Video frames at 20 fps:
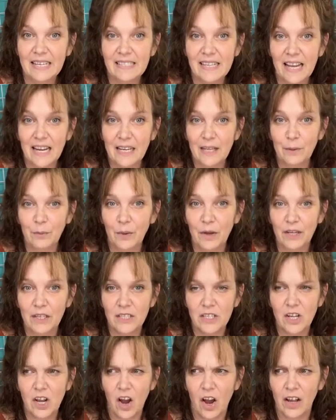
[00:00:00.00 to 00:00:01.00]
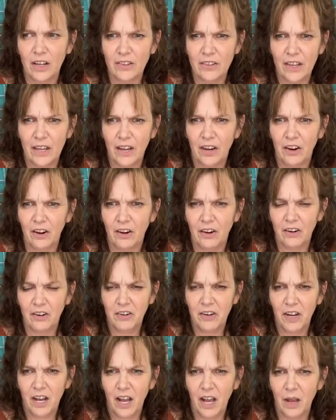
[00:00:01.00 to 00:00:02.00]
Has anyone got
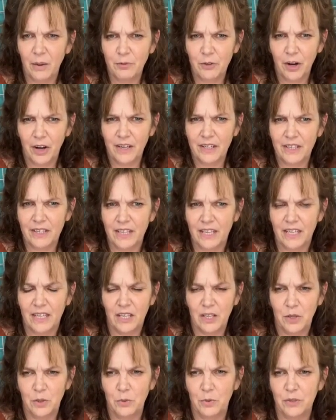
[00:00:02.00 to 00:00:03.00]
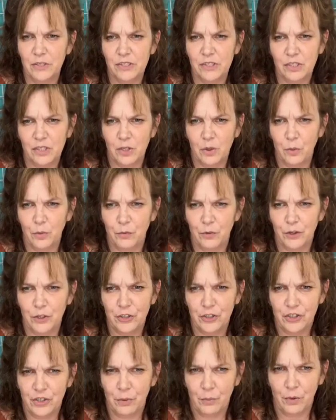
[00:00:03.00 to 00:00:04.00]
their, I'm trying to think, who was the
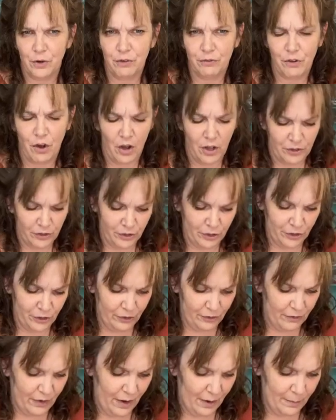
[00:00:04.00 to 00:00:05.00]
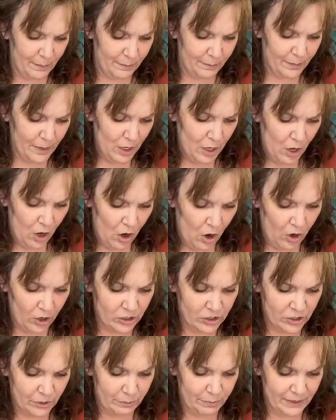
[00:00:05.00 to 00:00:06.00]
first that would have got their
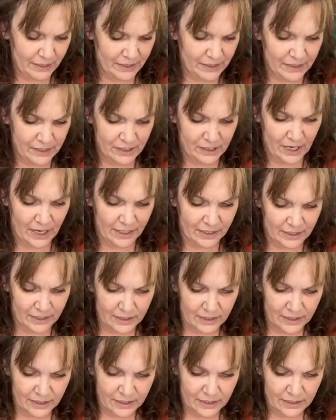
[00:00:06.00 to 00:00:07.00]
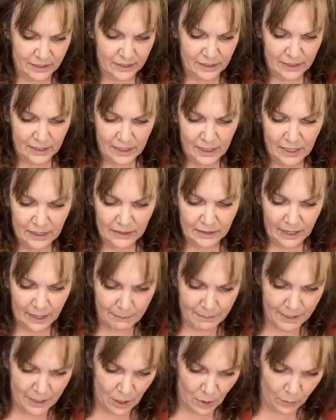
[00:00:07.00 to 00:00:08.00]
auction pieces yet?
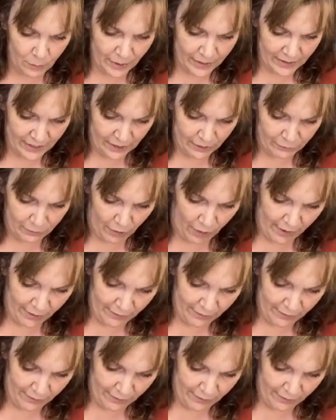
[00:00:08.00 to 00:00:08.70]
Let me know when they